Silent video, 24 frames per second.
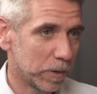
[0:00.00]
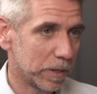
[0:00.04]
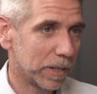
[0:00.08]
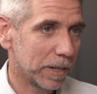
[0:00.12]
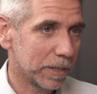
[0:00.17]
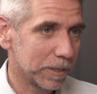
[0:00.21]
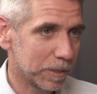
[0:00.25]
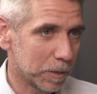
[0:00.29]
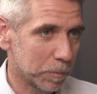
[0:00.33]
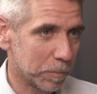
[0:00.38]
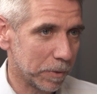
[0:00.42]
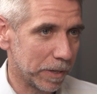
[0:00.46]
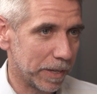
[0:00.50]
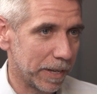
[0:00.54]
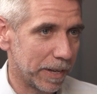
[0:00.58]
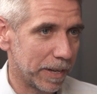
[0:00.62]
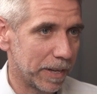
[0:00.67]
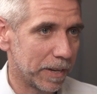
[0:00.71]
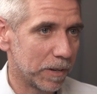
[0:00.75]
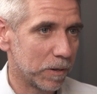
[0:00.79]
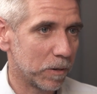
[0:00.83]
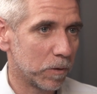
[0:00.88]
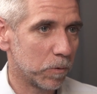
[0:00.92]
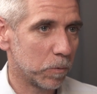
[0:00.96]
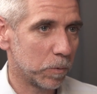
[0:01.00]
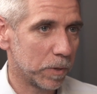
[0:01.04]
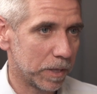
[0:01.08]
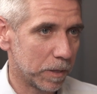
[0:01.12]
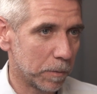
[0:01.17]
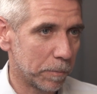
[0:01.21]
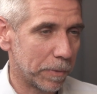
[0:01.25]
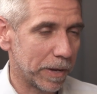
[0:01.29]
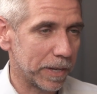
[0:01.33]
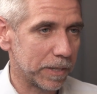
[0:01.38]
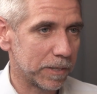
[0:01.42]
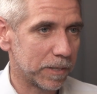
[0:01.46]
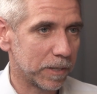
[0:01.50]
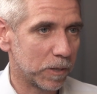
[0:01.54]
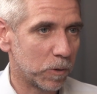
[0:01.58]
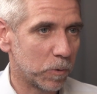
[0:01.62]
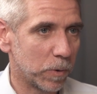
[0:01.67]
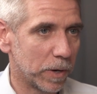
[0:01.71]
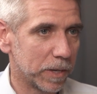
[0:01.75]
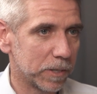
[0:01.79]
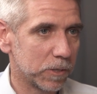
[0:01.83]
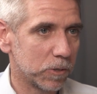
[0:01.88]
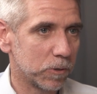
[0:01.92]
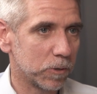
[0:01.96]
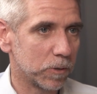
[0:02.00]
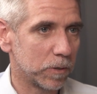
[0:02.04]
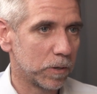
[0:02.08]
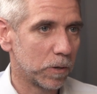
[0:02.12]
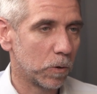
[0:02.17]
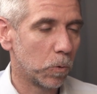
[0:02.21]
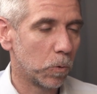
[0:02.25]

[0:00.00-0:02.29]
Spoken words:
I'd like to begin with the basic question.